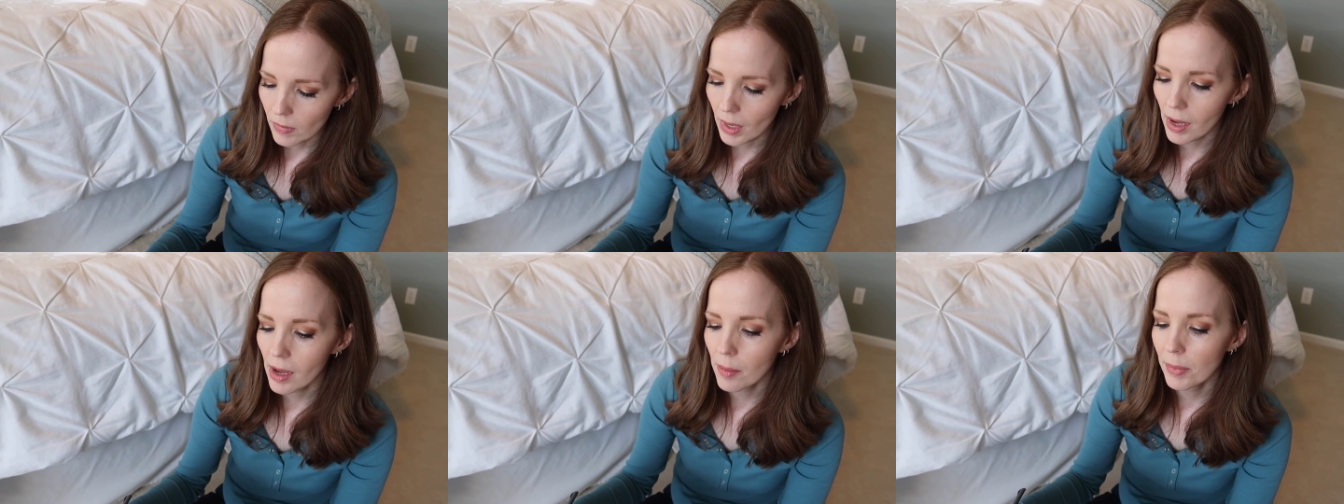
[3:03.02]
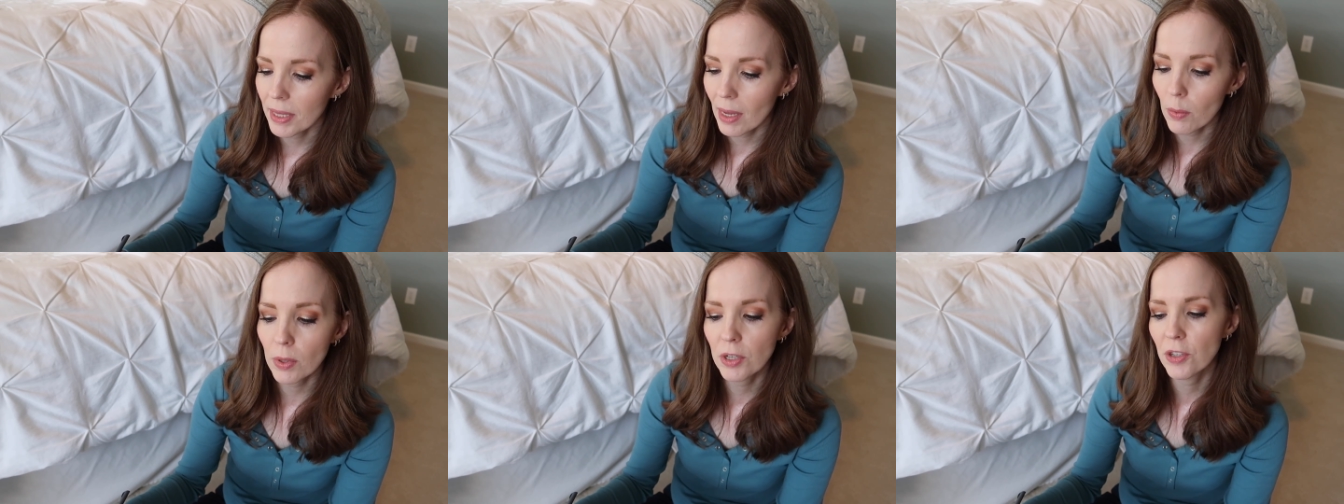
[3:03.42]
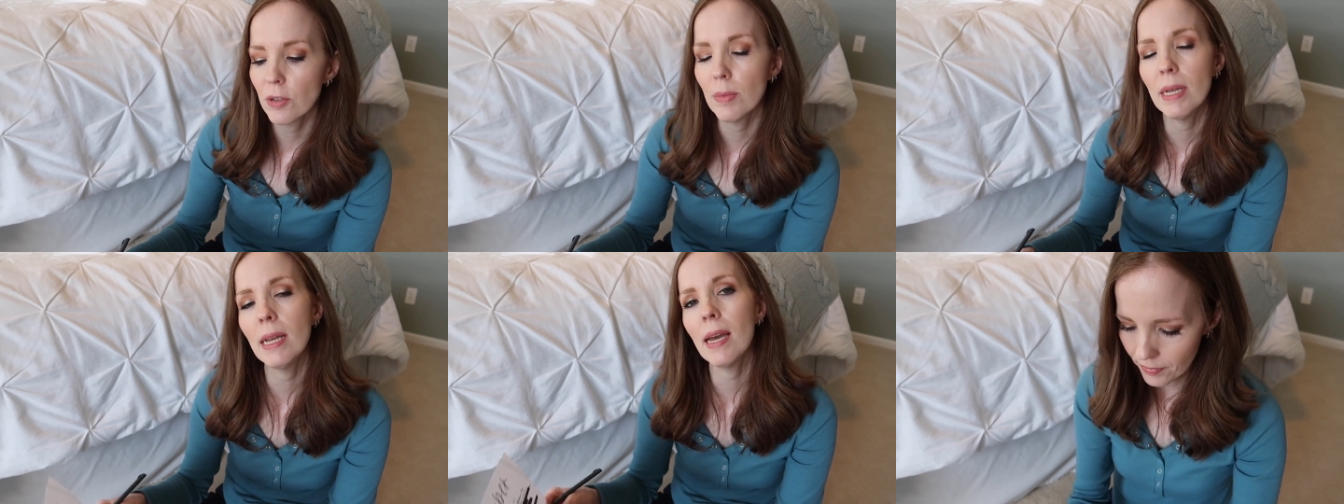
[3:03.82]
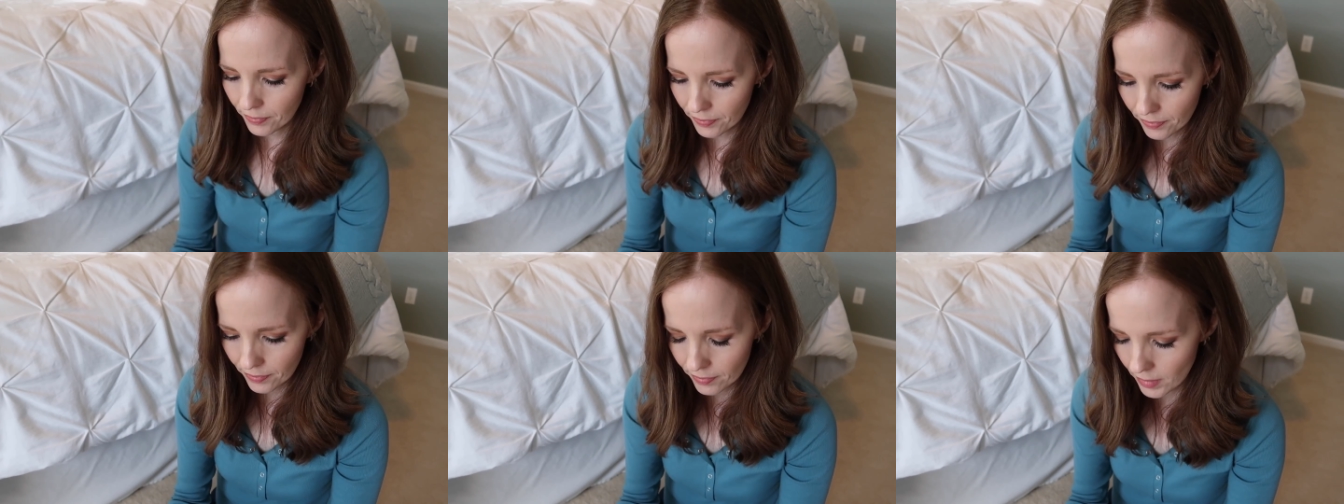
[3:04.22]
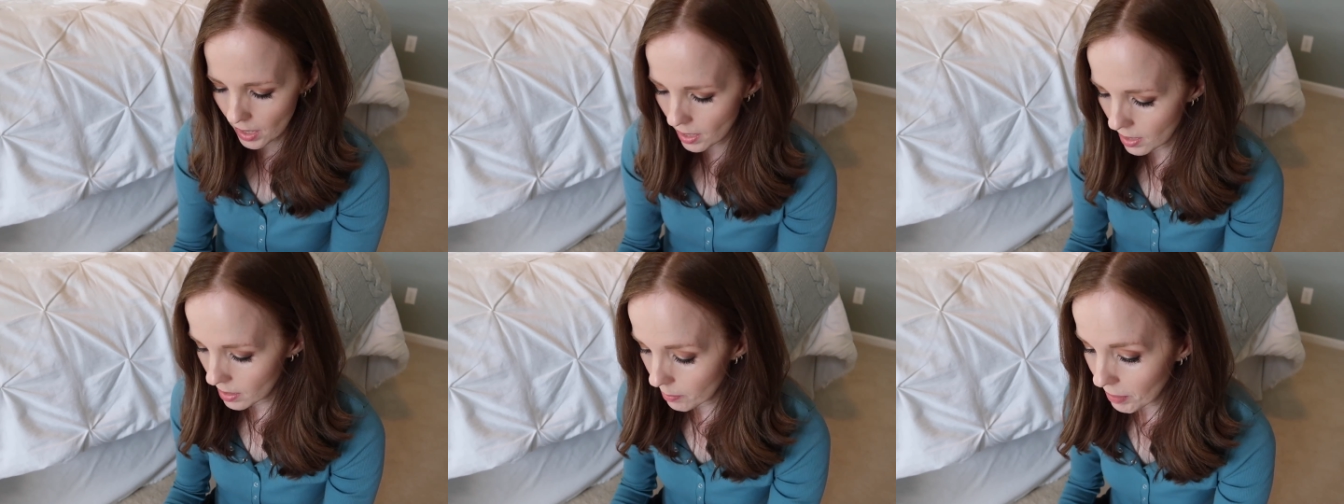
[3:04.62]
um, but that works for me.
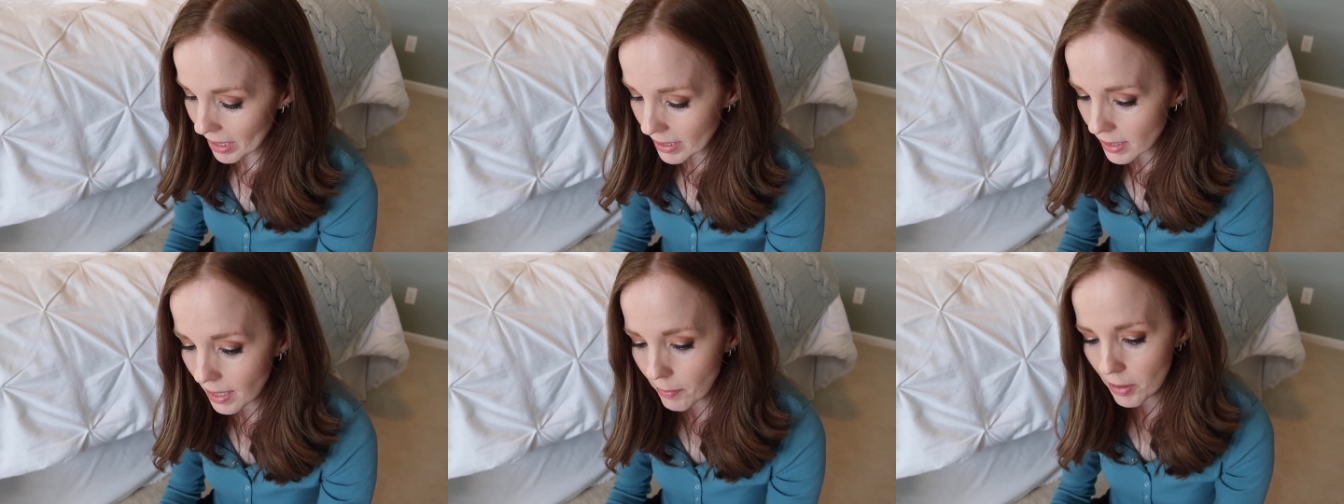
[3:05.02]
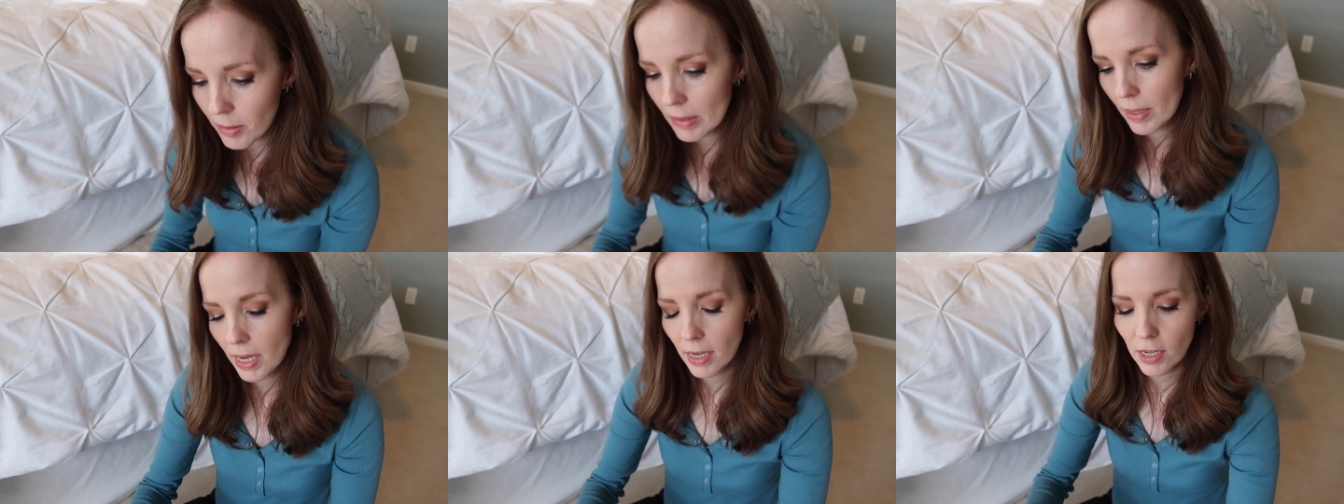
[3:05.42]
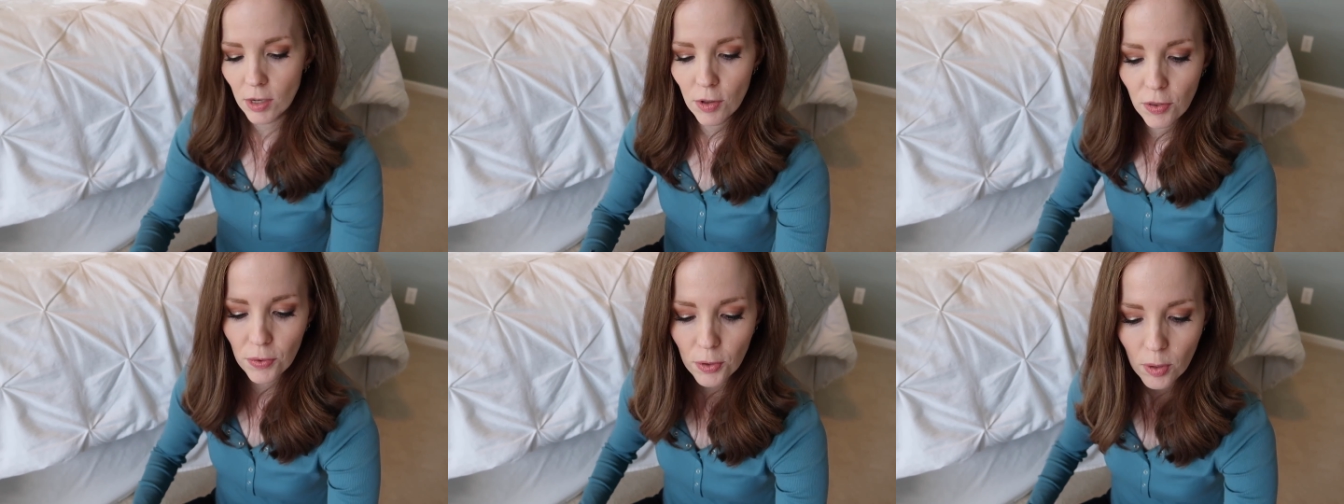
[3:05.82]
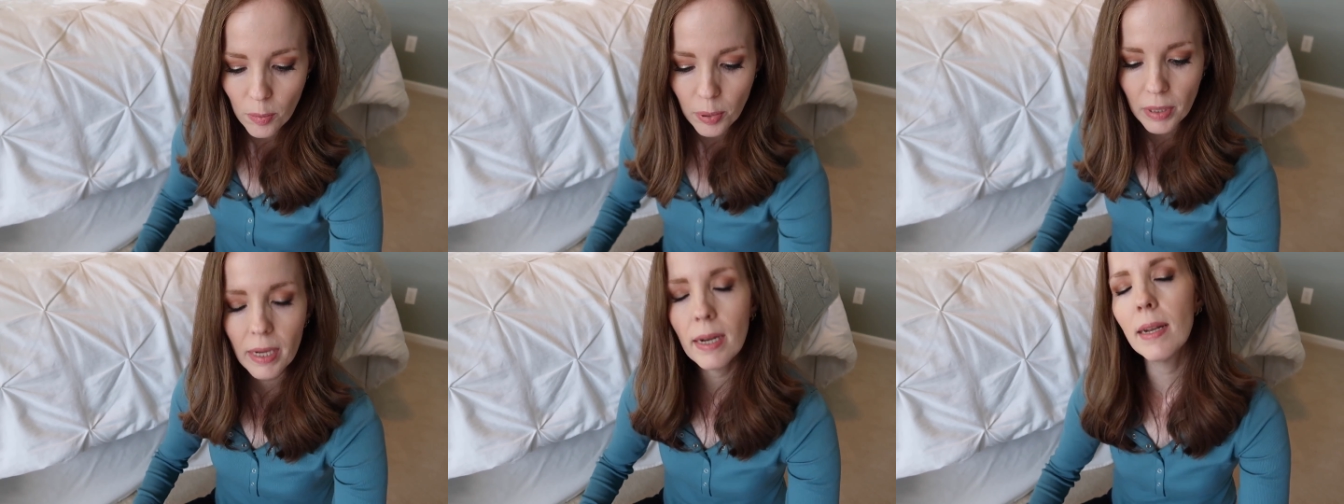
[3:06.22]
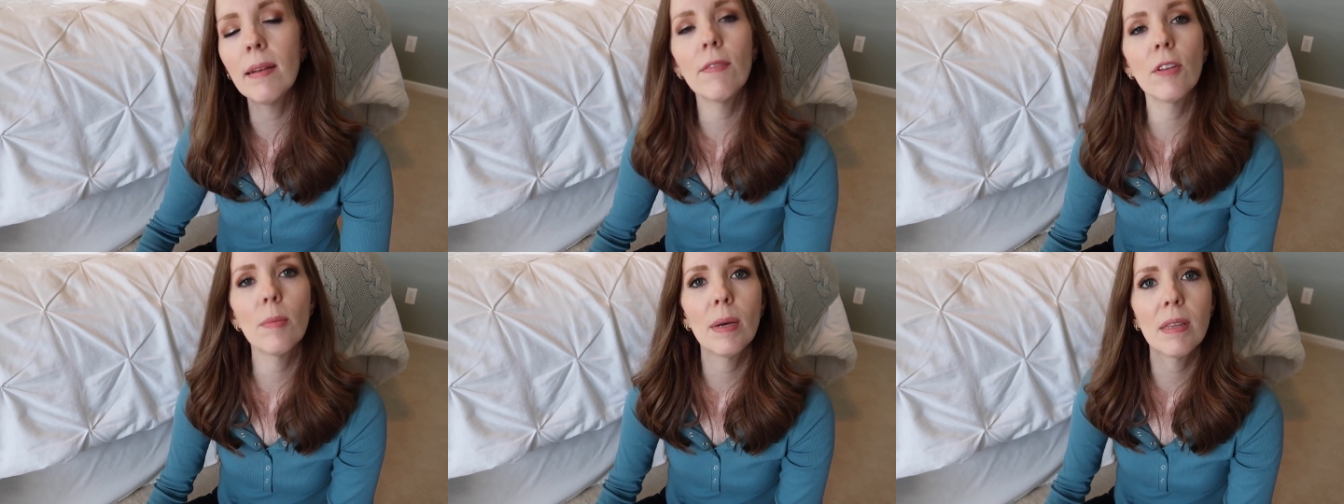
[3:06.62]
And basically I'm gonna be taking you through and
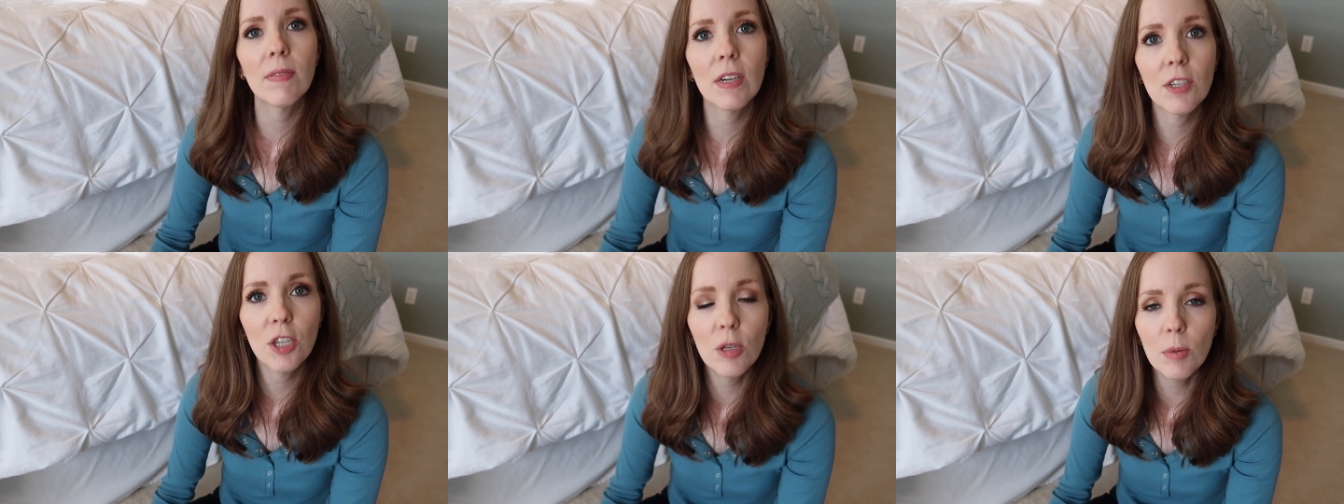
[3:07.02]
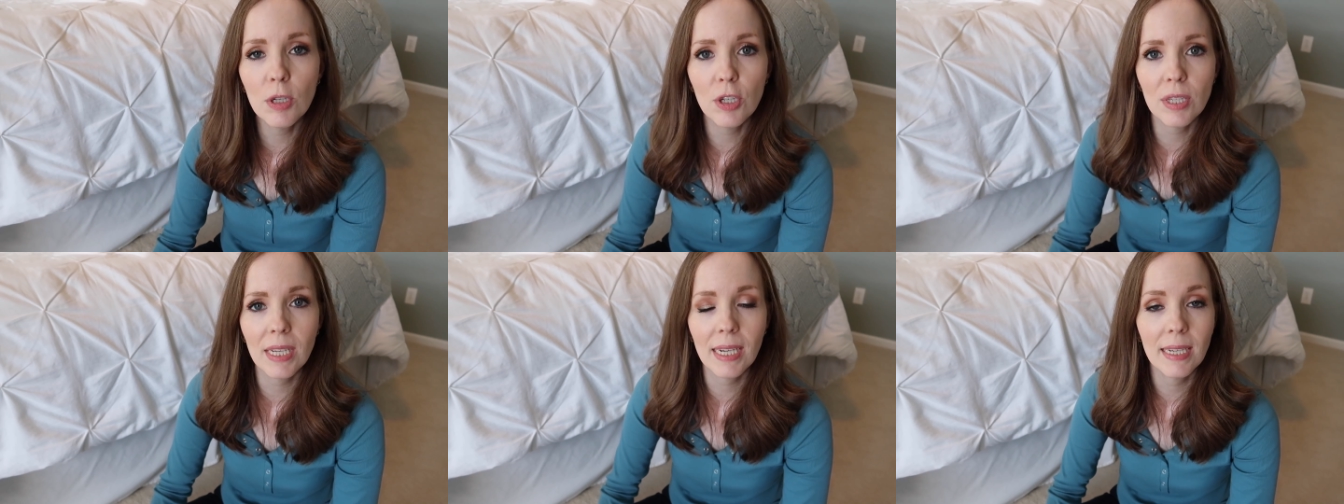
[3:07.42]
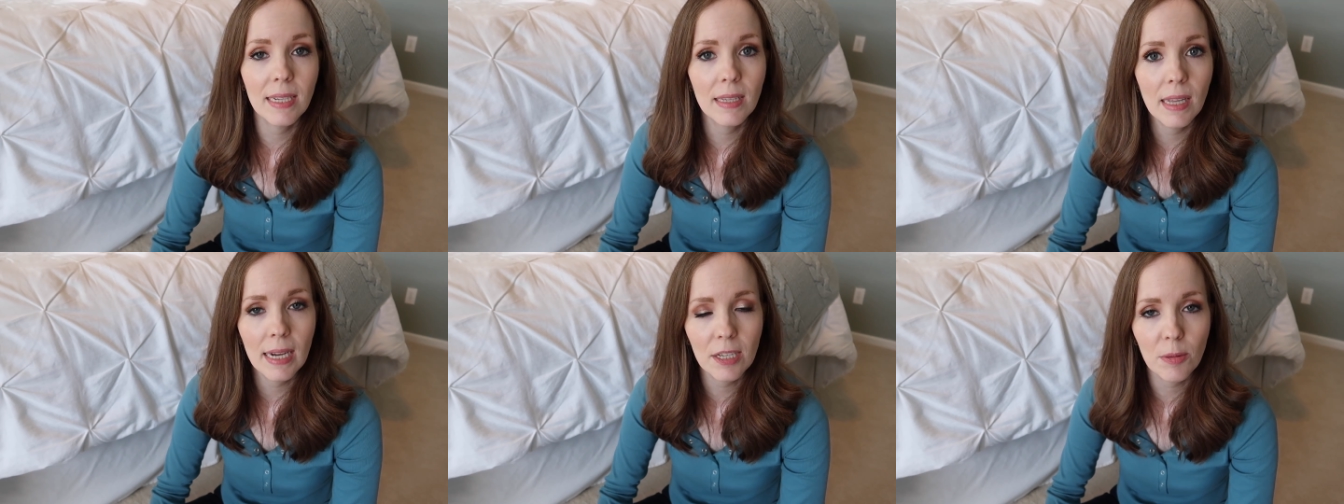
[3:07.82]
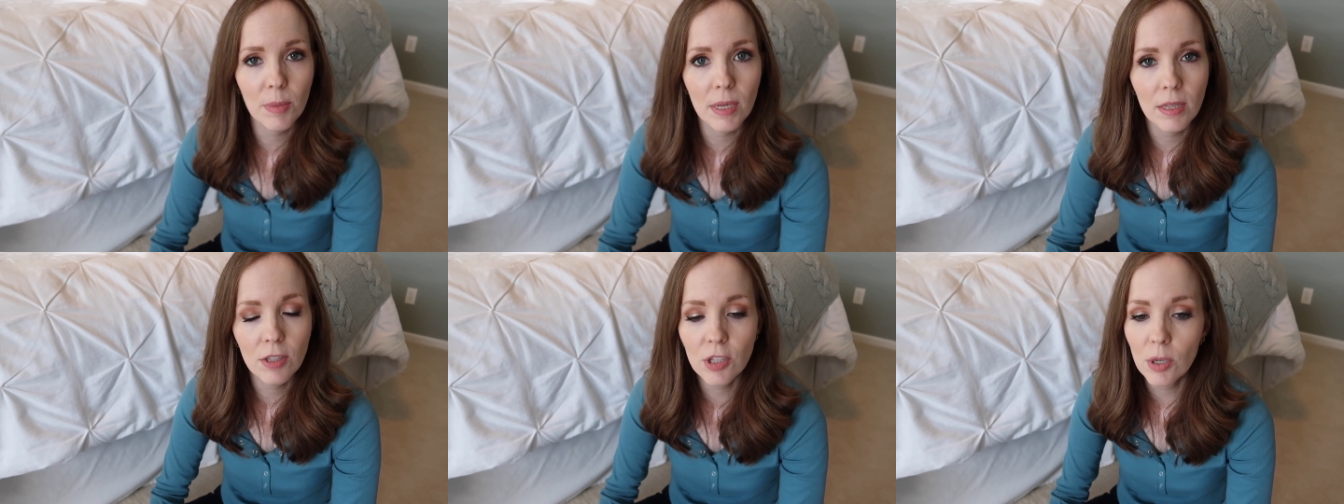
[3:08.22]
planning for the month of October just like I did last month.